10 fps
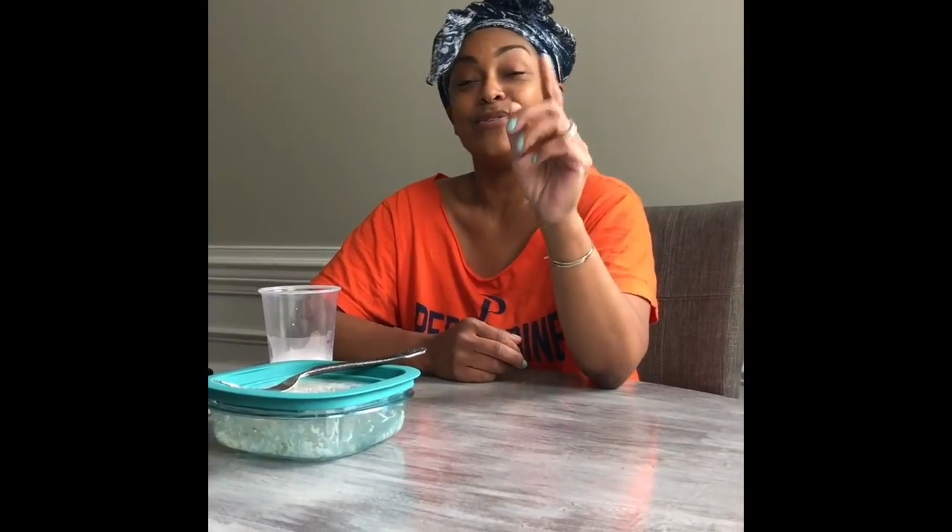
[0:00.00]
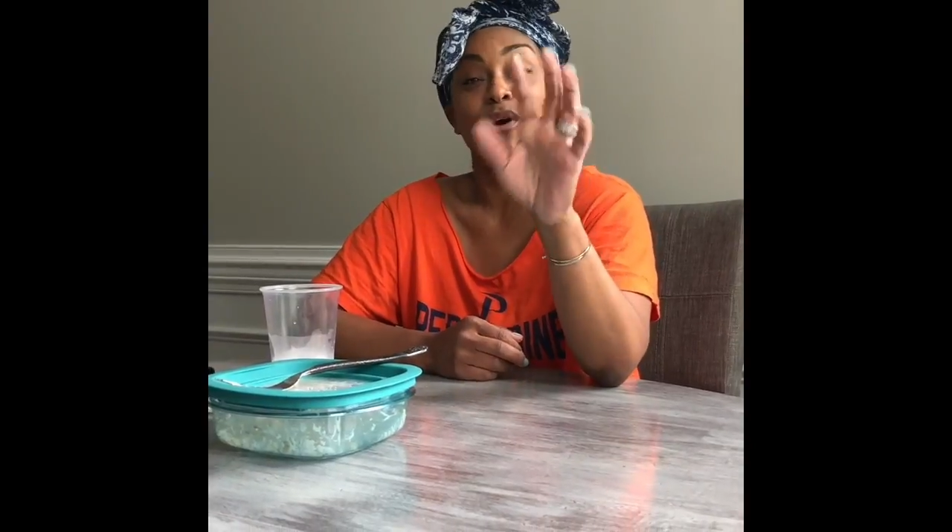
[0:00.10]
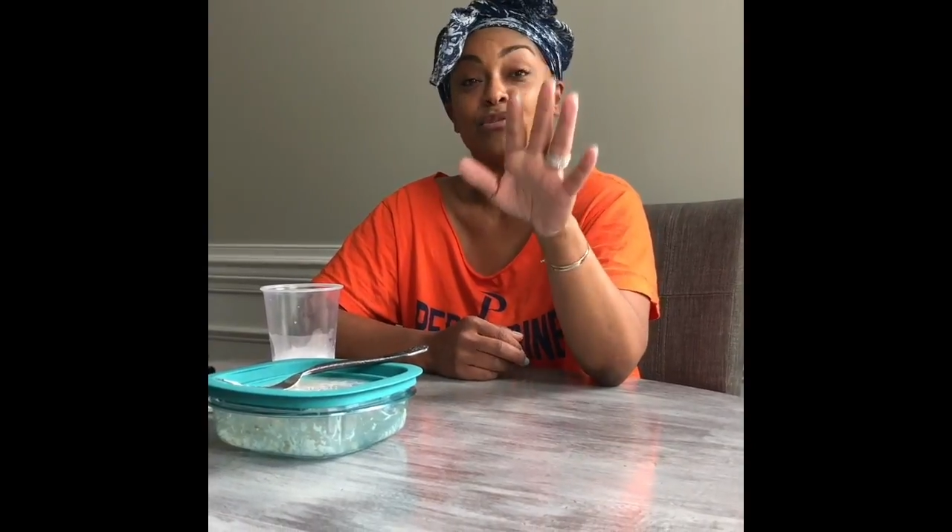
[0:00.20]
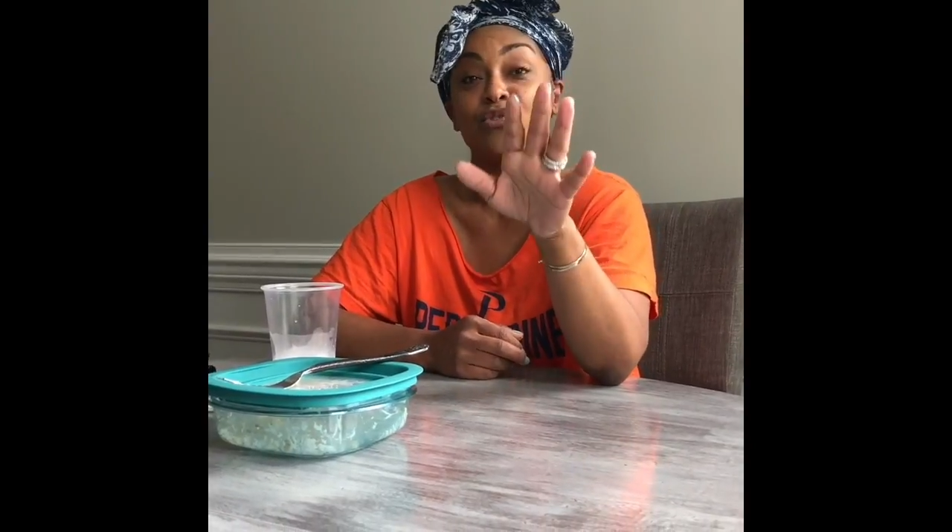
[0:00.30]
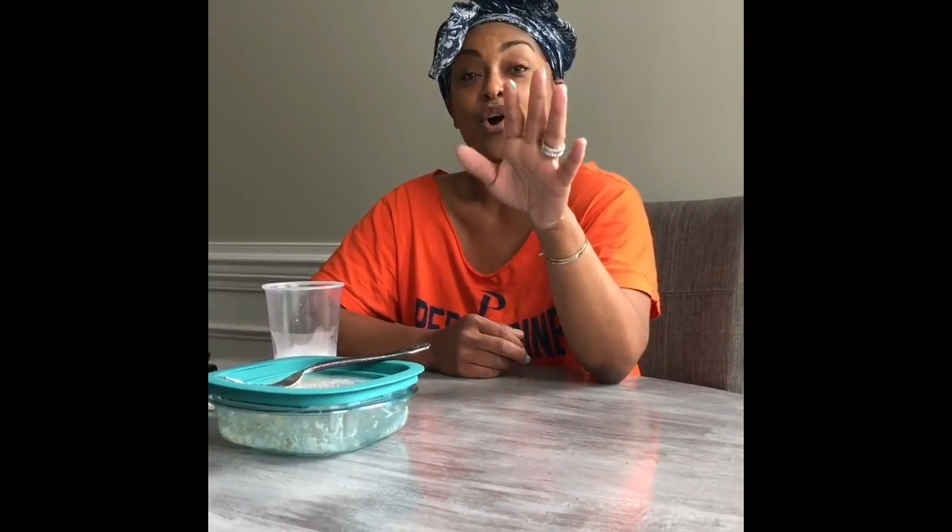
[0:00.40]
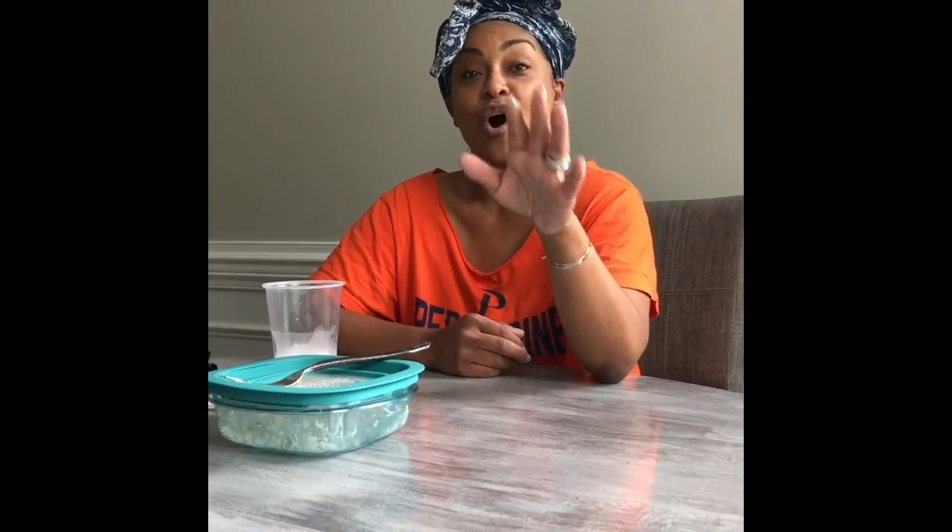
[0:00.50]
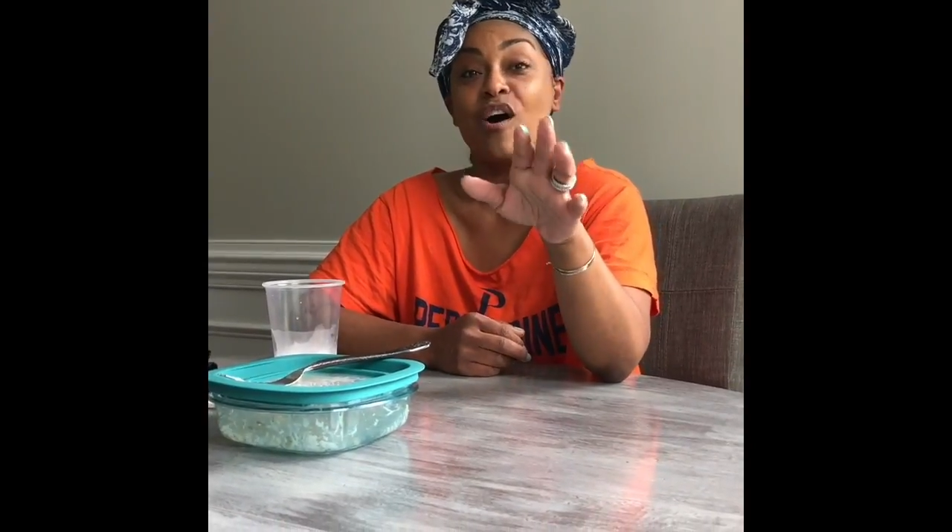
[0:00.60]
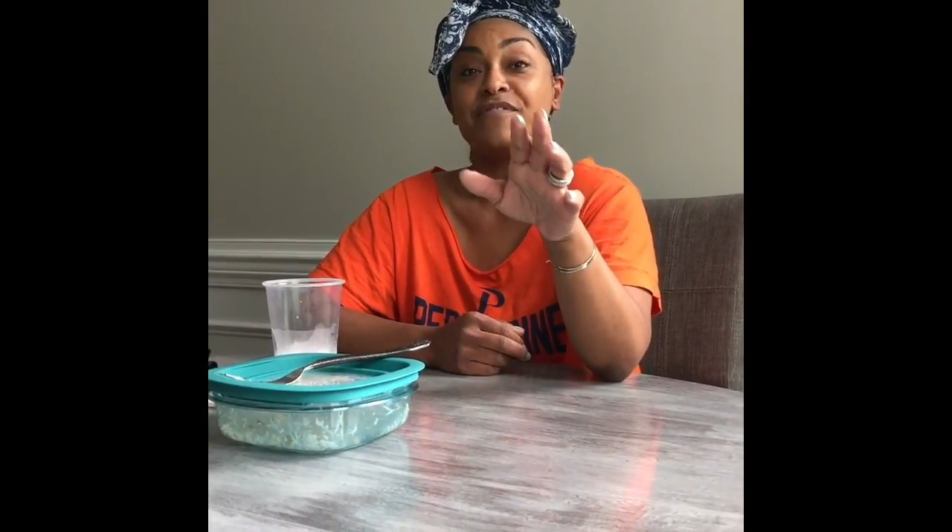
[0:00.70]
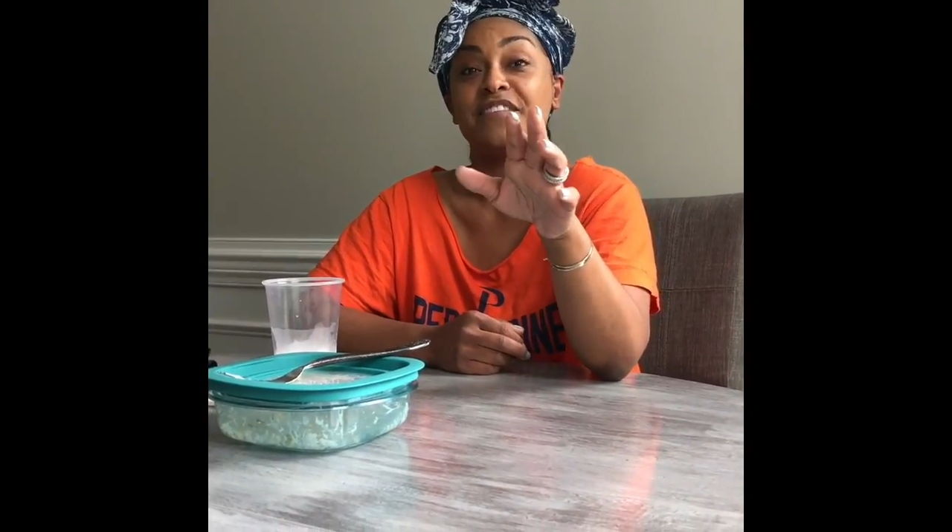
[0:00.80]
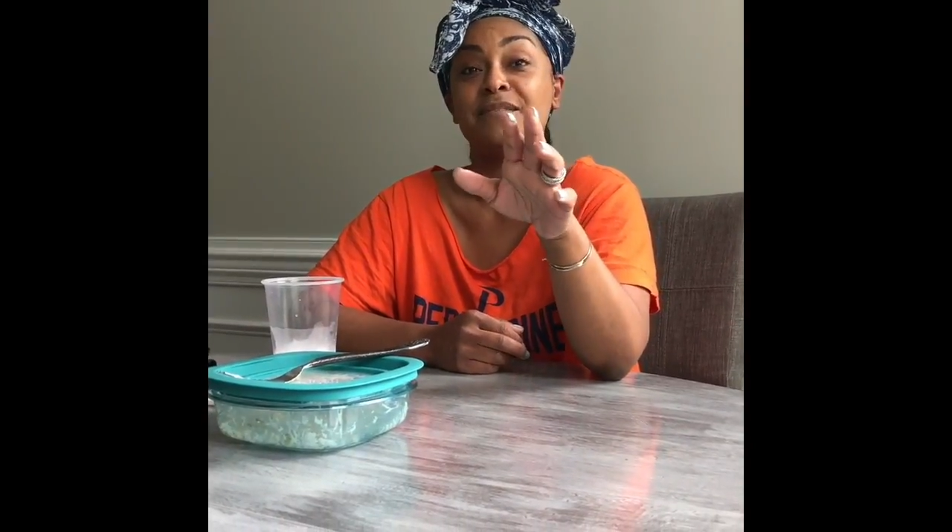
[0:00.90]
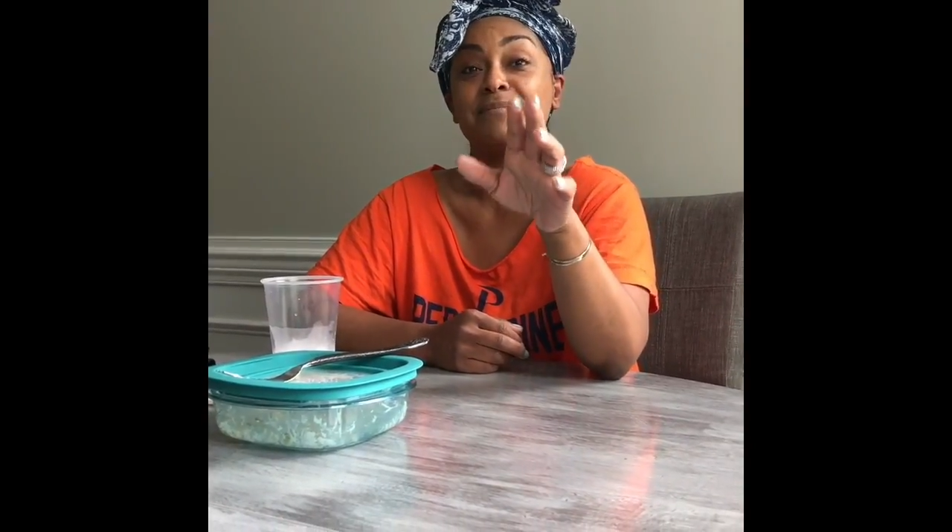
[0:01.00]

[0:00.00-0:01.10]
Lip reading: You don't do it often,